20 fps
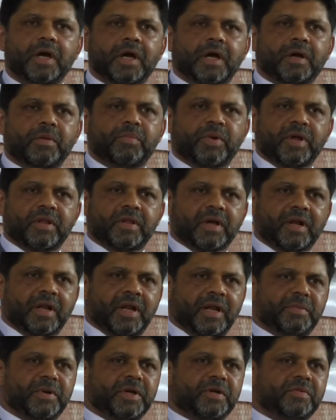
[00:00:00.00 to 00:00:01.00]
uh, Brother
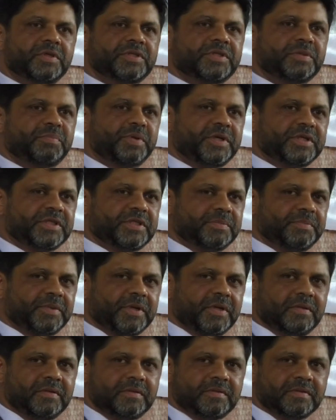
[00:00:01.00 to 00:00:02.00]
Clement was the
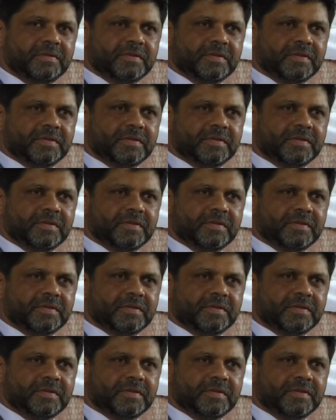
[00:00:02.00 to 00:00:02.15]
principal,